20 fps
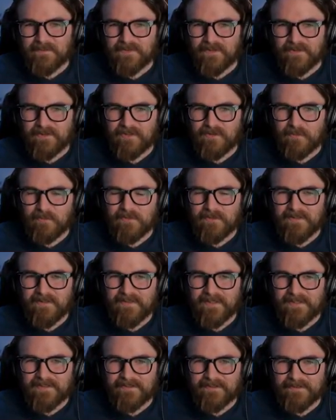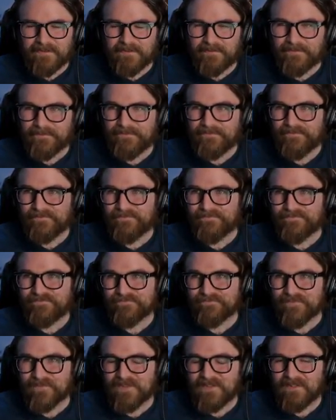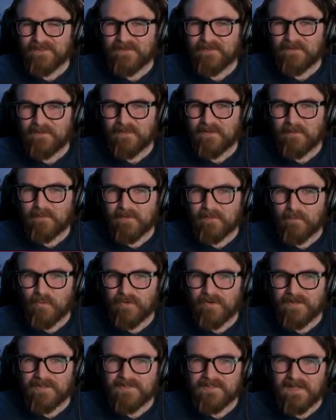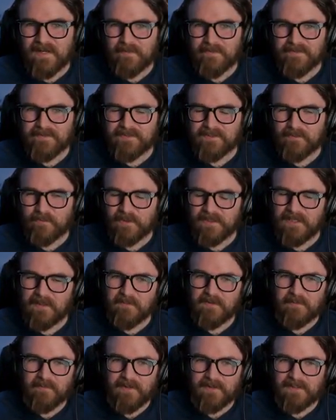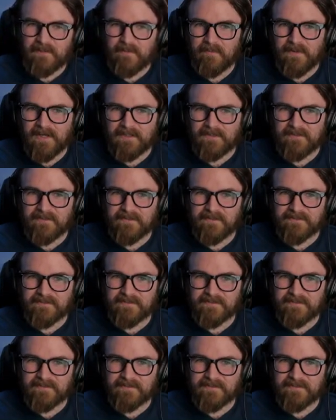he feels like a good person to literally stab in the back.